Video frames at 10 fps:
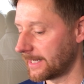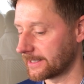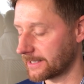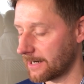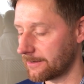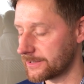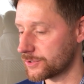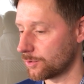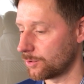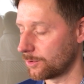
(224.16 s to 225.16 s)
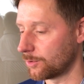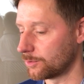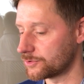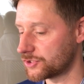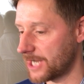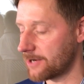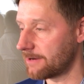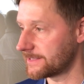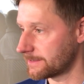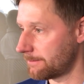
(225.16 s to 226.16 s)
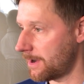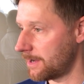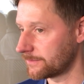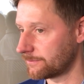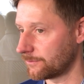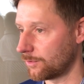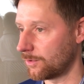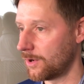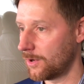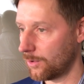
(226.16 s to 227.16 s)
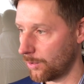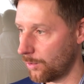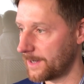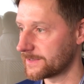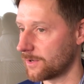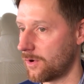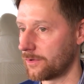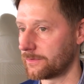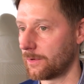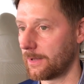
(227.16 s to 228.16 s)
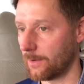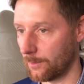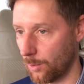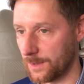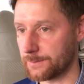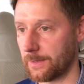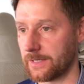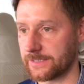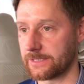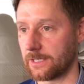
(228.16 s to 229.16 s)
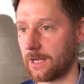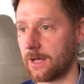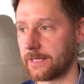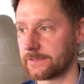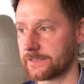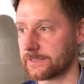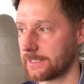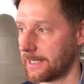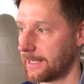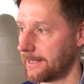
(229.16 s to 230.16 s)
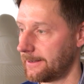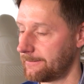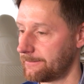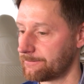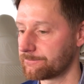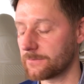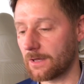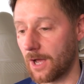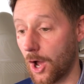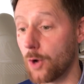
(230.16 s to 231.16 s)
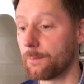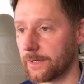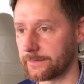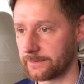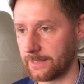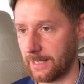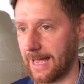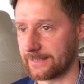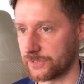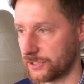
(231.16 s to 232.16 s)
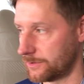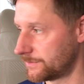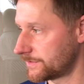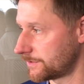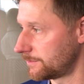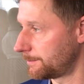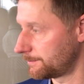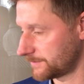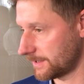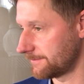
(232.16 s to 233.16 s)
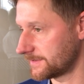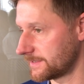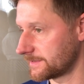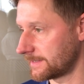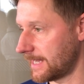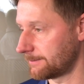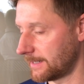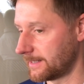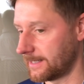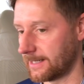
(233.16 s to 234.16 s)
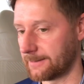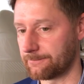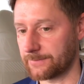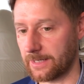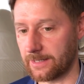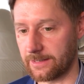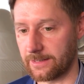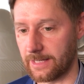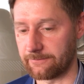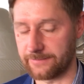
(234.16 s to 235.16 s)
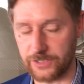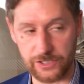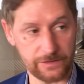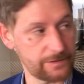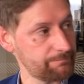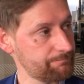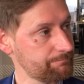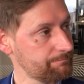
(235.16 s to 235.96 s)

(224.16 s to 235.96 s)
encourage or generate demand for always on, always personalized, open attitudes to services and features.